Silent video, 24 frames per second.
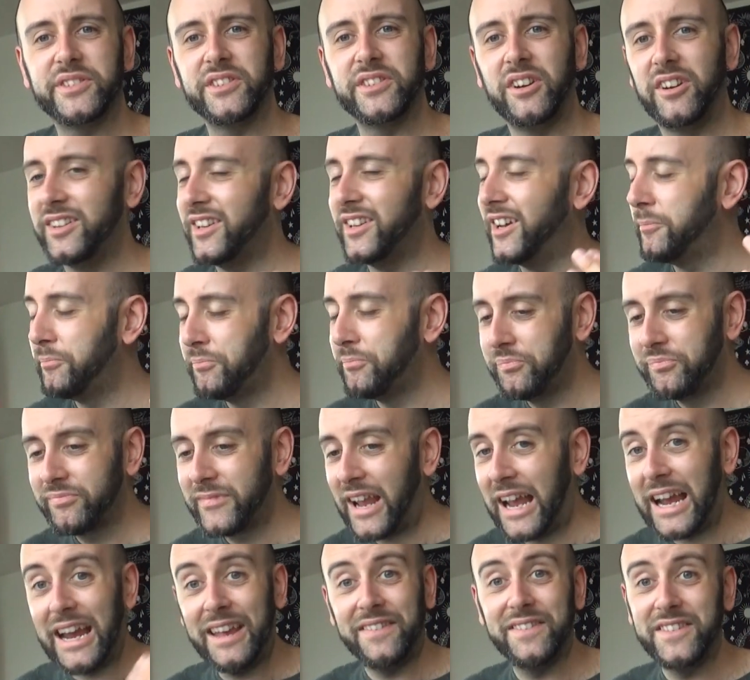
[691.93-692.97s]
cider
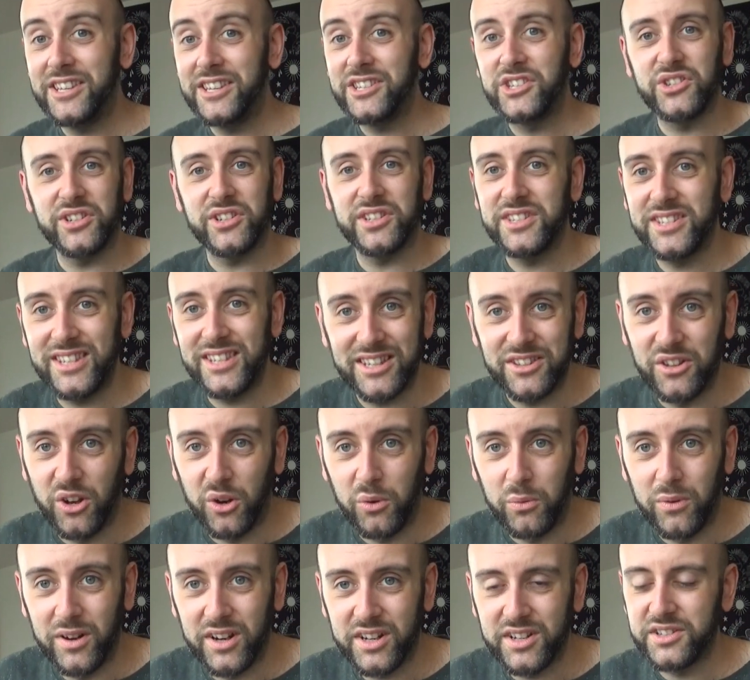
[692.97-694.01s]
and this just did
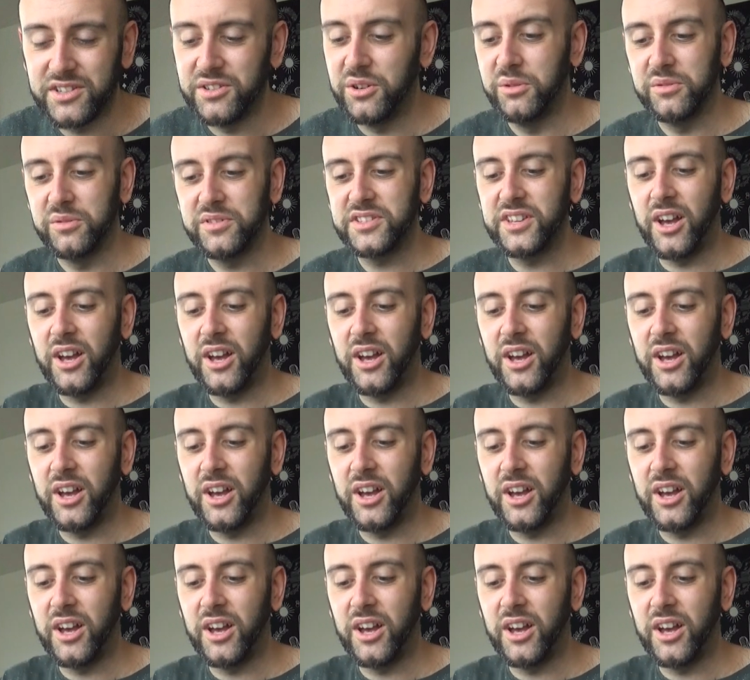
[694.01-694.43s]
not work at all.